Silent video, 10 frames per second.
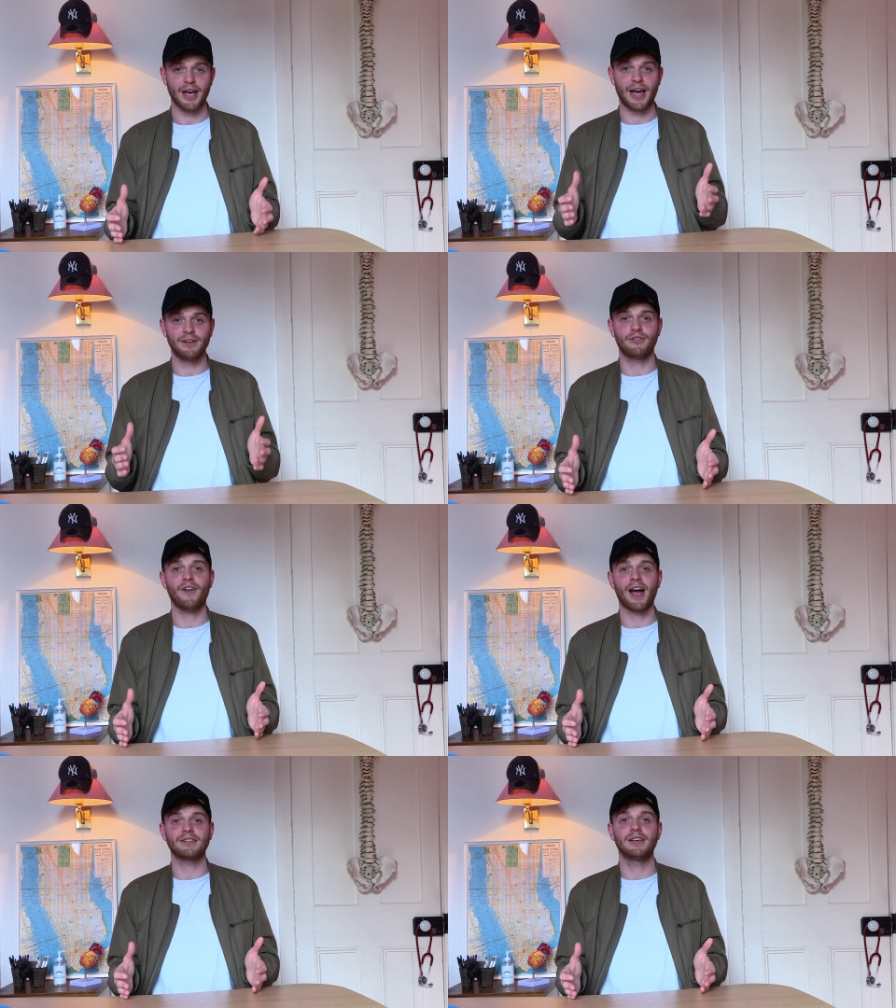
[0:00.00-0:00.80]
And in
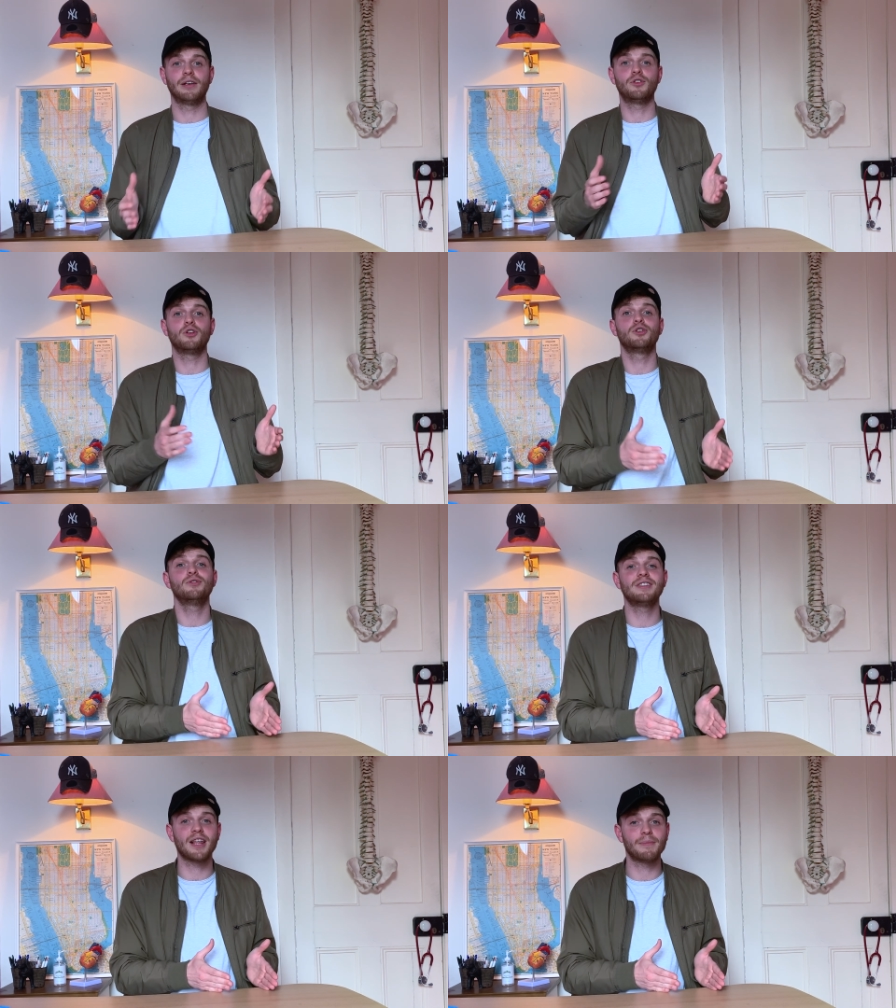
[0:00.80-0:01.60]
fact, if you're
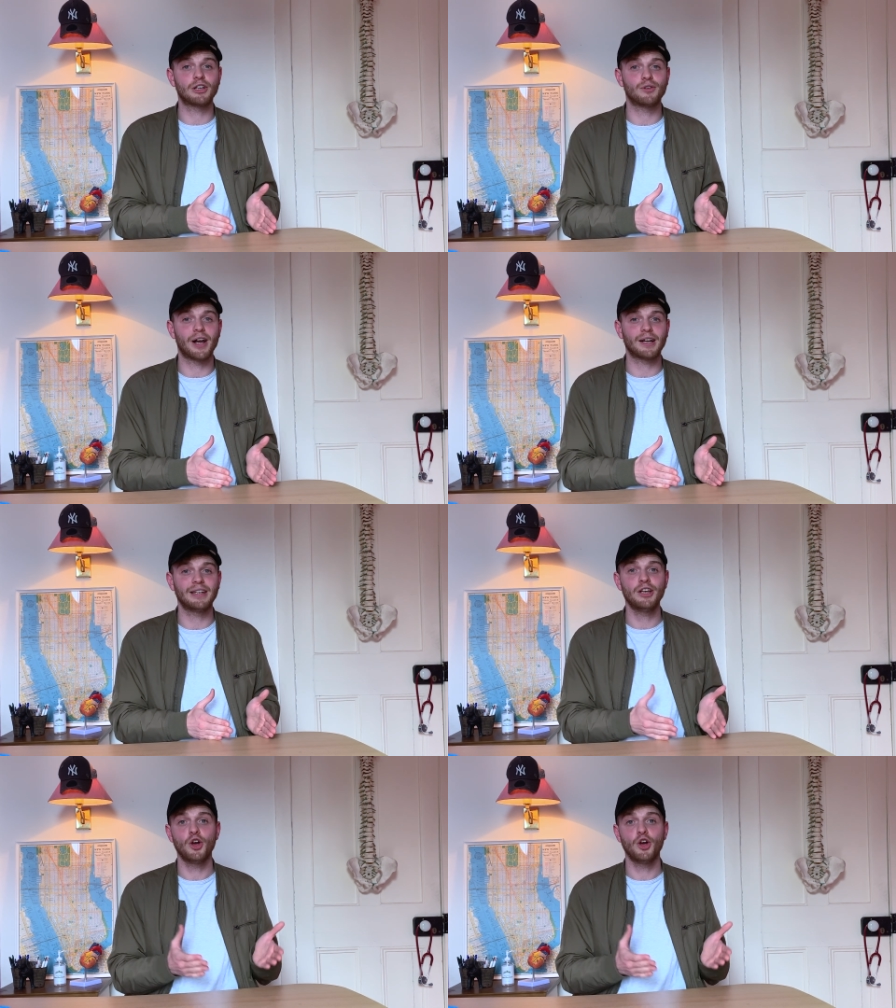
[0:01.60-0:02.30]
using them incorrectly,